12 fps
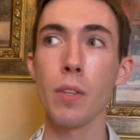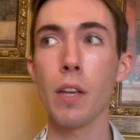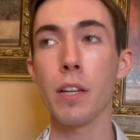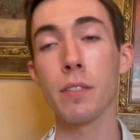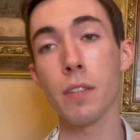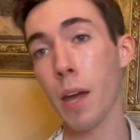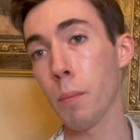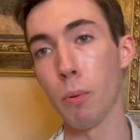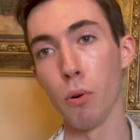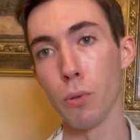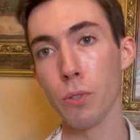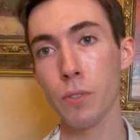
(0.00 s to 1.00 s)

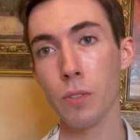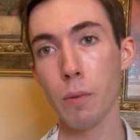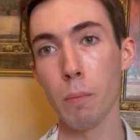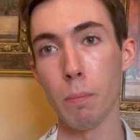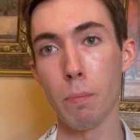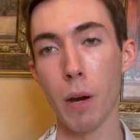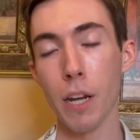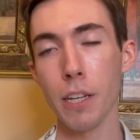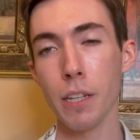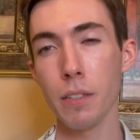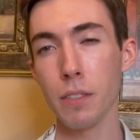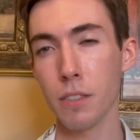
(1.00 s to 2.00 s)
examples, but
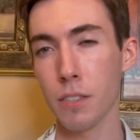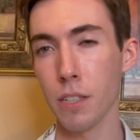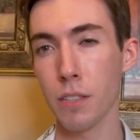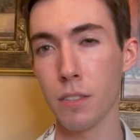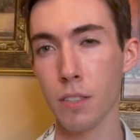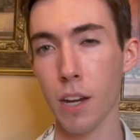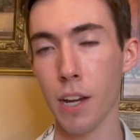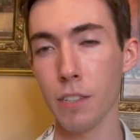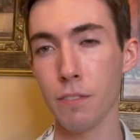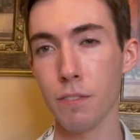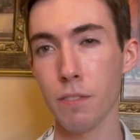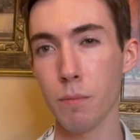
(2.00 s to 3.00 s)
it did kind
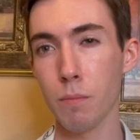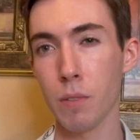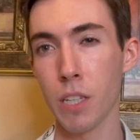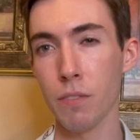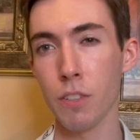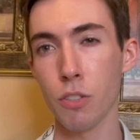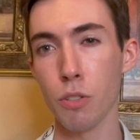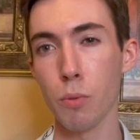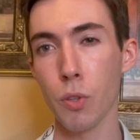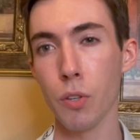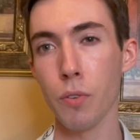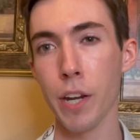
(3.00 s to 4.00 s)
of give it to you
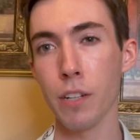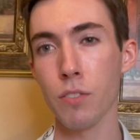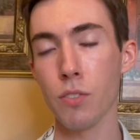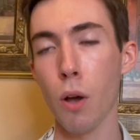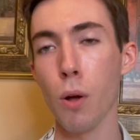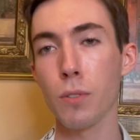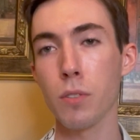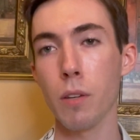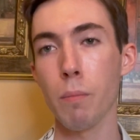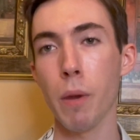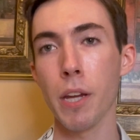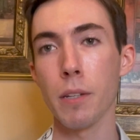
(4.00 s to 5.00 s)
with a grain of salt
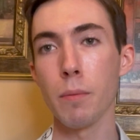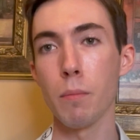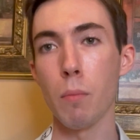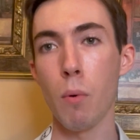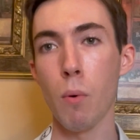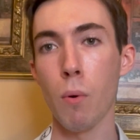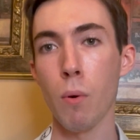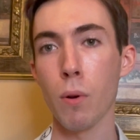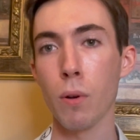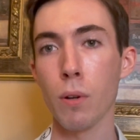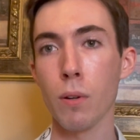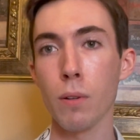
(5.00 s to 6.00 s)
and made it
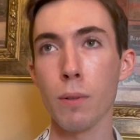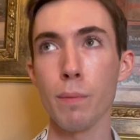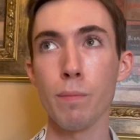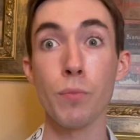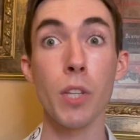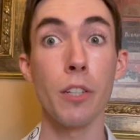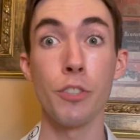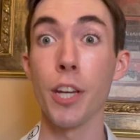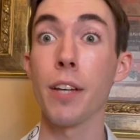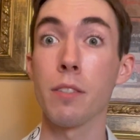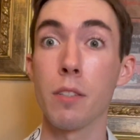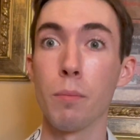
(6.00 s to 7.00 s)
more
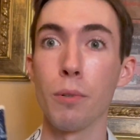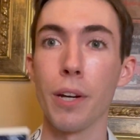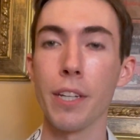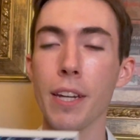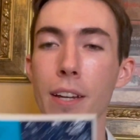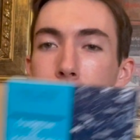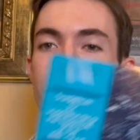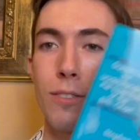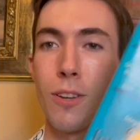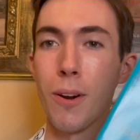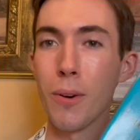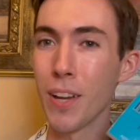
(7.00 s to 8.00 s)
digestible, I guess.
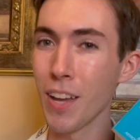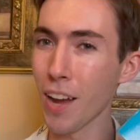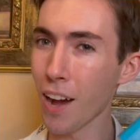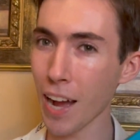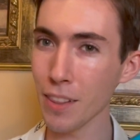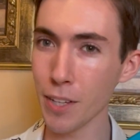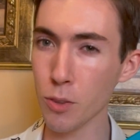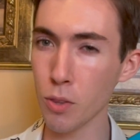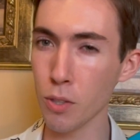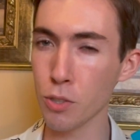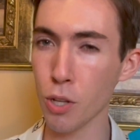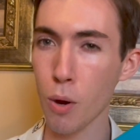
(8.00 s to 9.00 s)
So I like
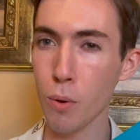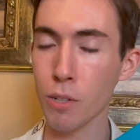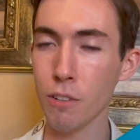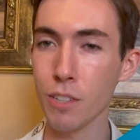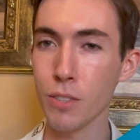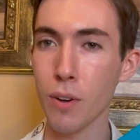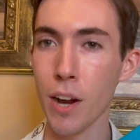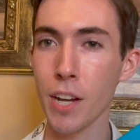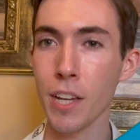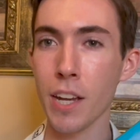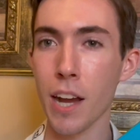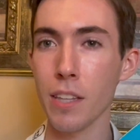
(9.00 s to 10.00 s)
the tone of his
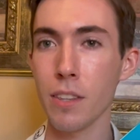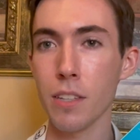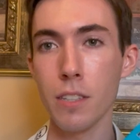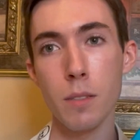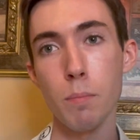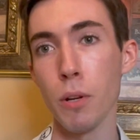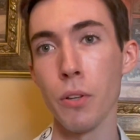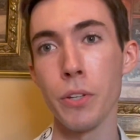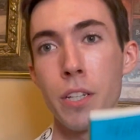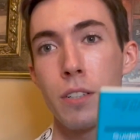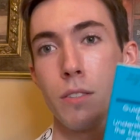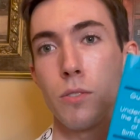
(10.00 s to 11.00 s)
writing. I think he's
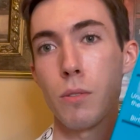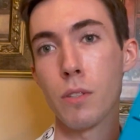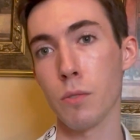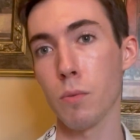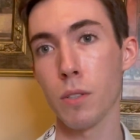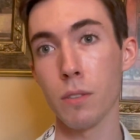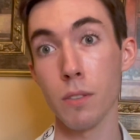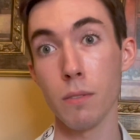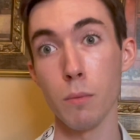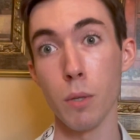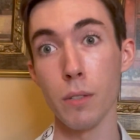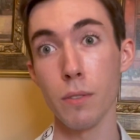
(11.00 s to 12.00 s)
brilliant, and so this one
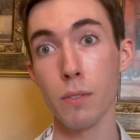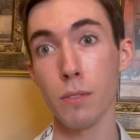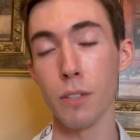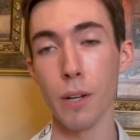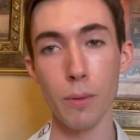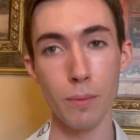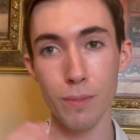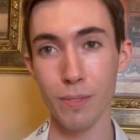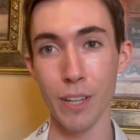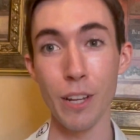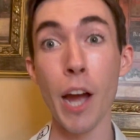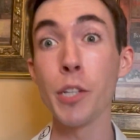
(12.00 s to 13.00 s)
was, you know,
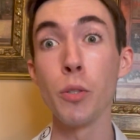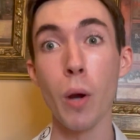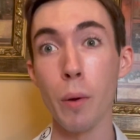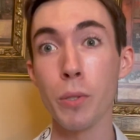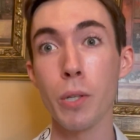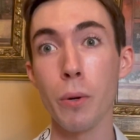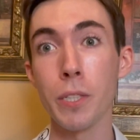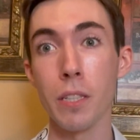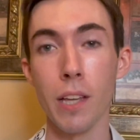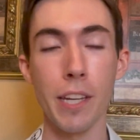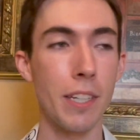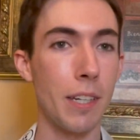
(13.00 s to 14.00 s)
I knew I was going to
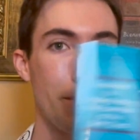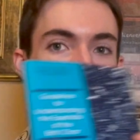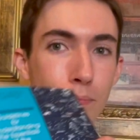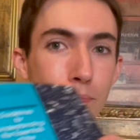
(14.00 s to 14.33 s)
like it.